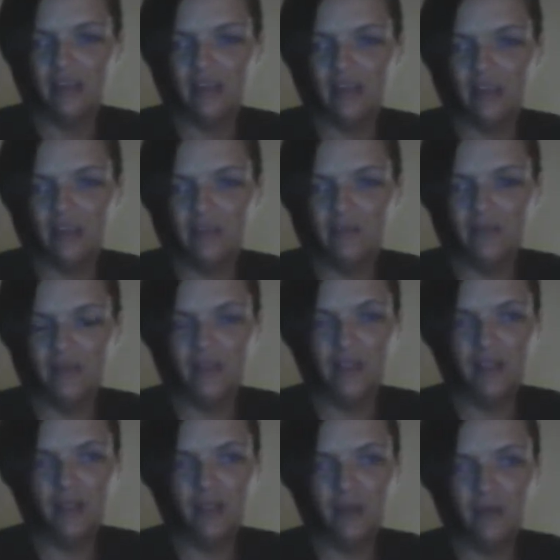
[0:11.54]
a
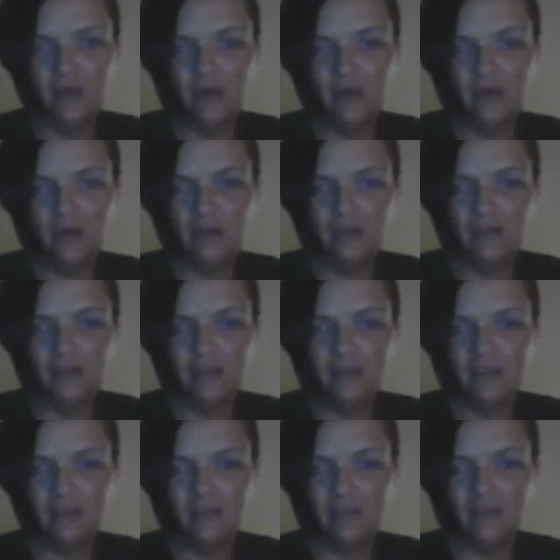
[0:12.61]
video on
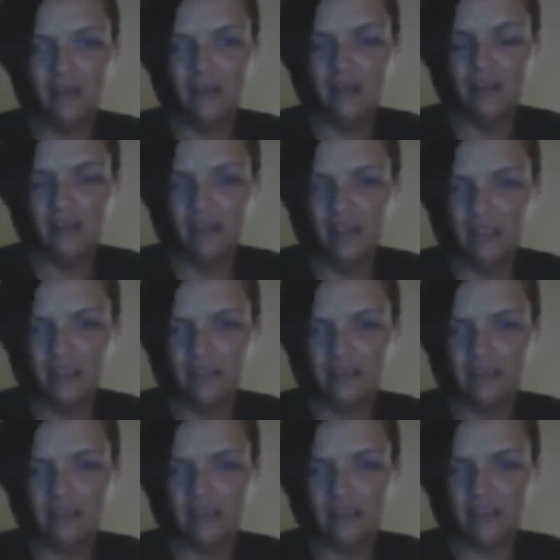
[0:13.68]
the
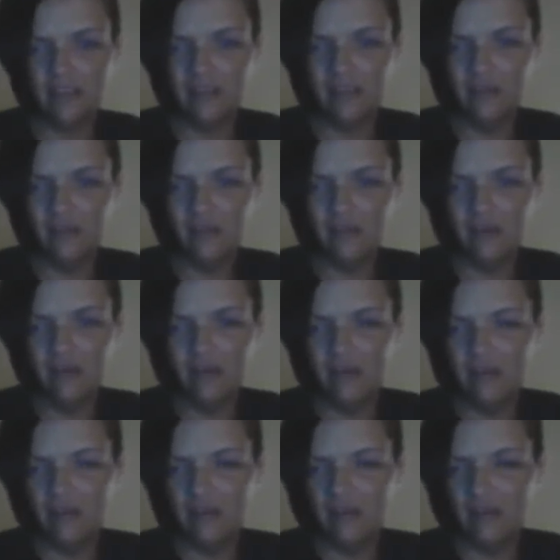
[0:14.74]
latest
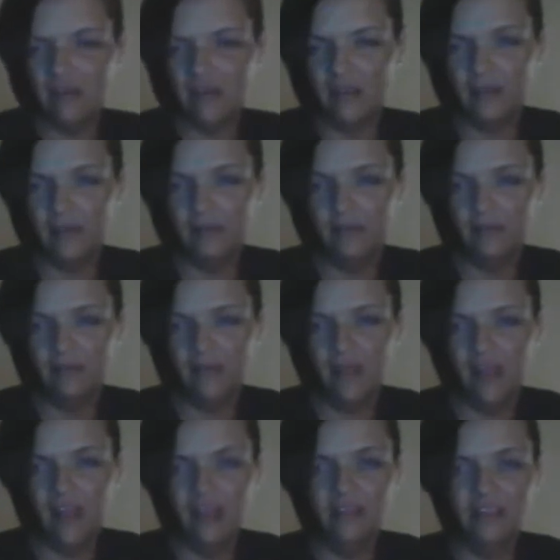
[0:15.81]
on
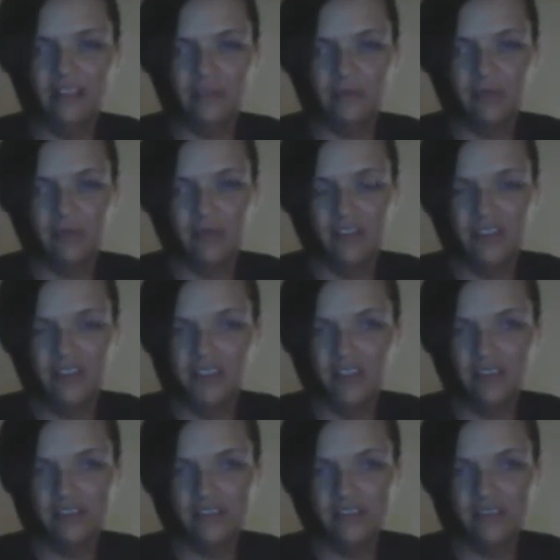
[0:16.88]
Alice Marie
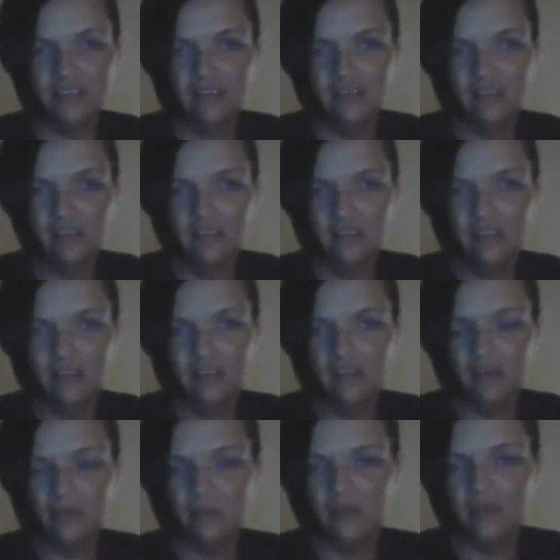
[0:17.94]
Johnson,
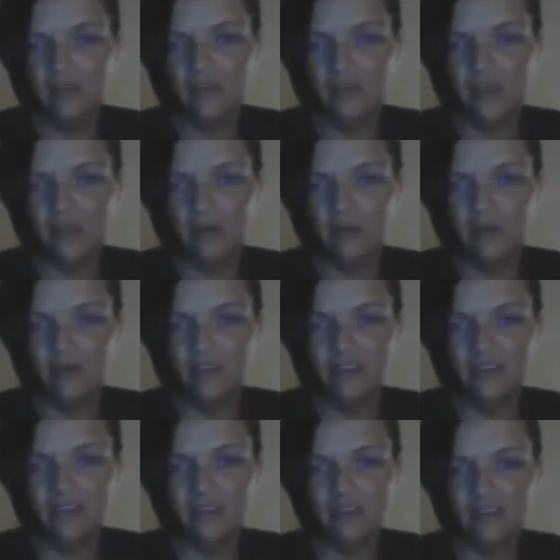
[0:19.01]
the one that
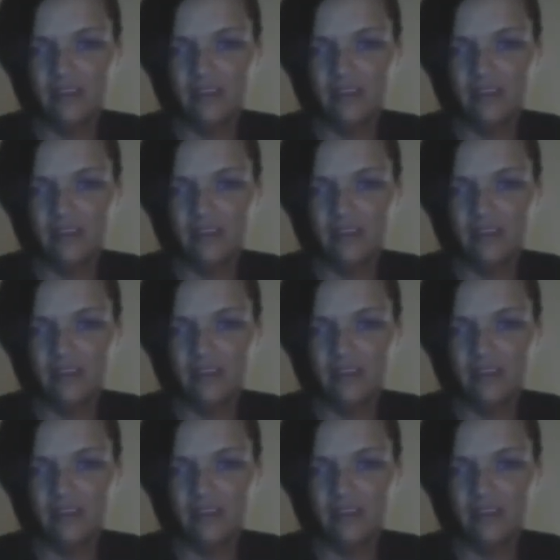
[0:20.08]
was